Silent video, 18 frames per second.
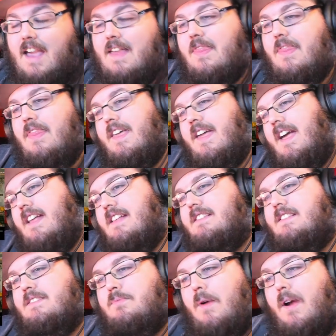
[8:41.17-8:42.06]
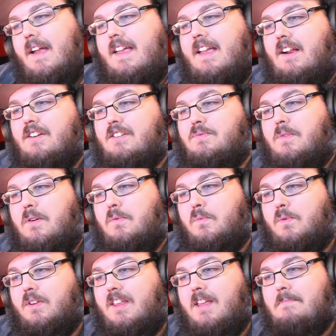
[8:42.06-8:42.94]
And this right here is
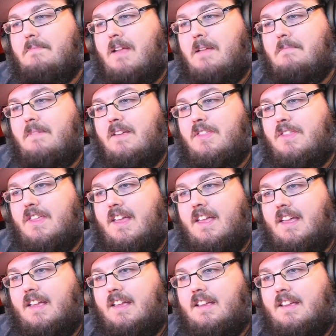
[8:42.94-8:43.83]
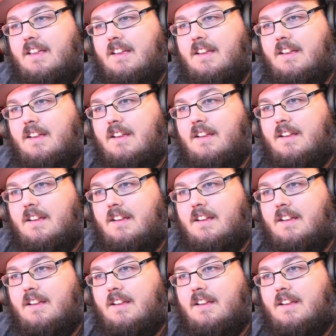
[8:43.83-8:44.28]
what really made me think.